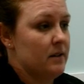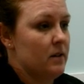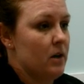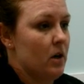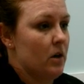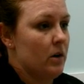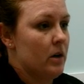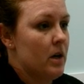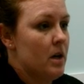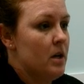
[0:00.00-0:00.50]

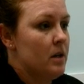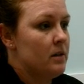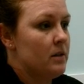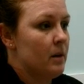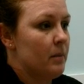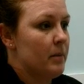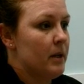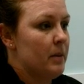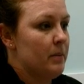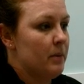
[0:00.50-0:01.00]
So
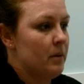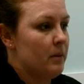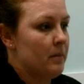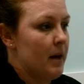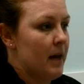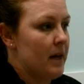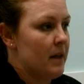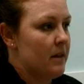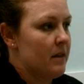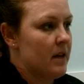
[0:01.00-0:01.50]
some people
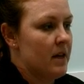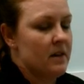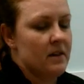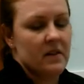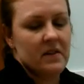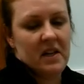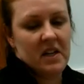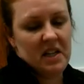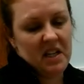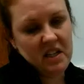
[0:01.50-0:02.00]
might think
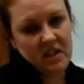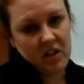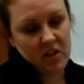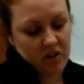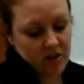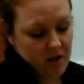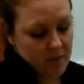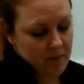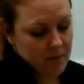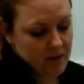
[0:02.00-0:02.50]
that they need the
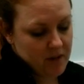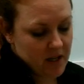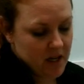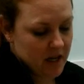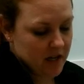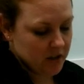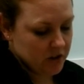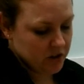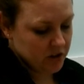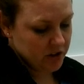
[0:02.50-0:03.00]
grit, but they
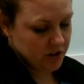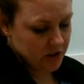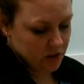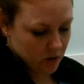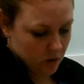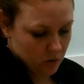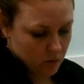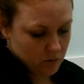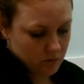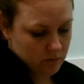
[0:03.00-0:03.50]
actually
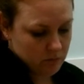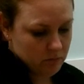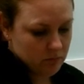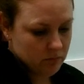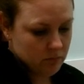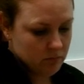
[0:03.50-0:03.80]
don't.